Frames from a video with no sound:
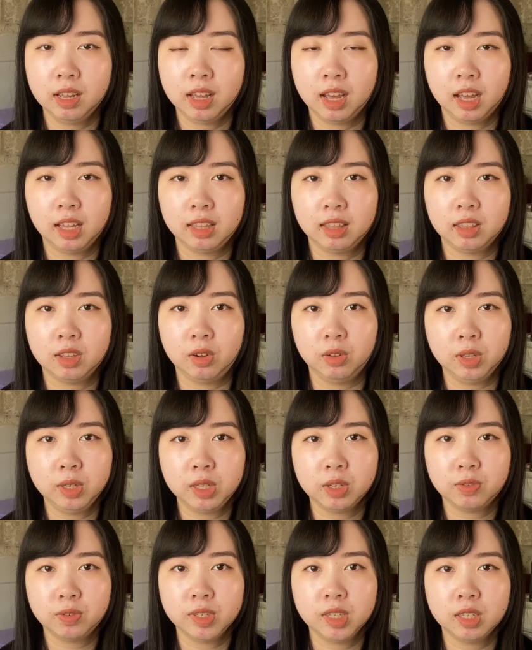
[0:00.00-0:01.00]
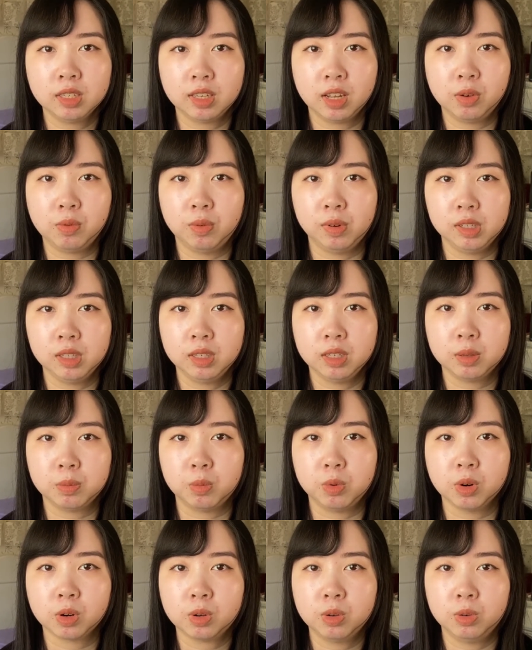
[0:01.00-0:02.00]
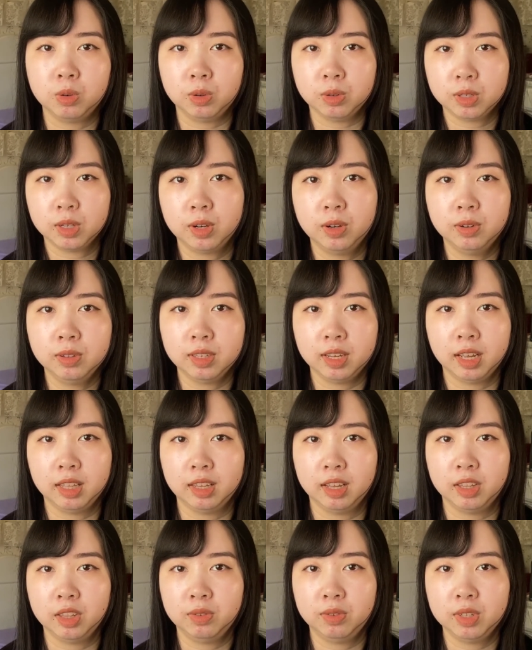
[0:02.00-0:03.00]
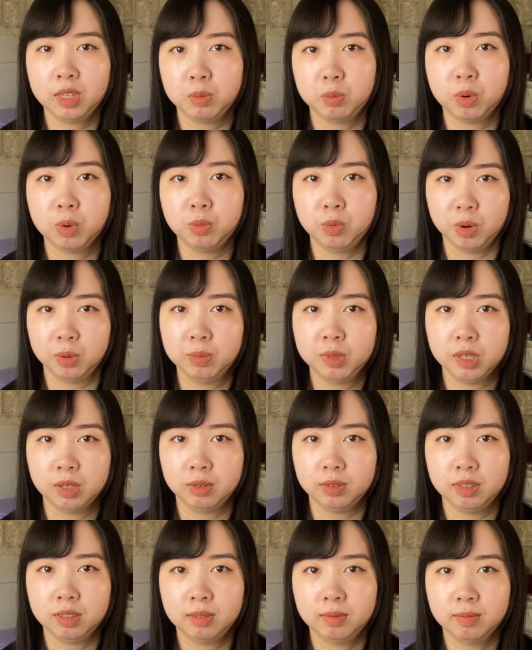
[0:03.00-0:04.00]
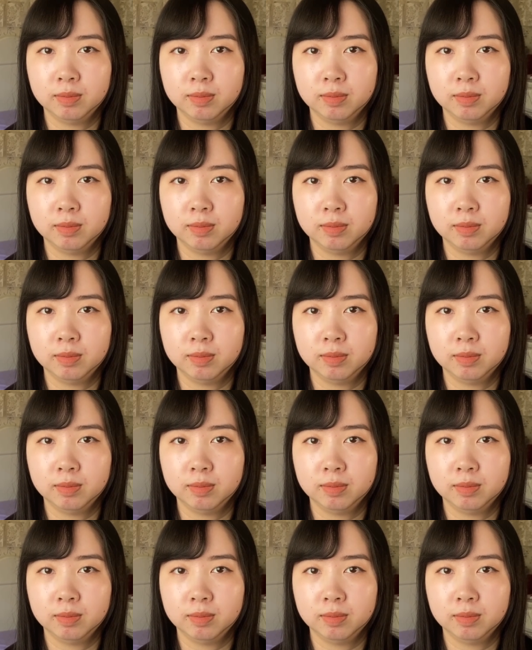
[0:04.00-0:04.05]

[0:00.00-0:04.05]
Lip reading: And the only difference is that one is more cool toned and the other one is more warm toned.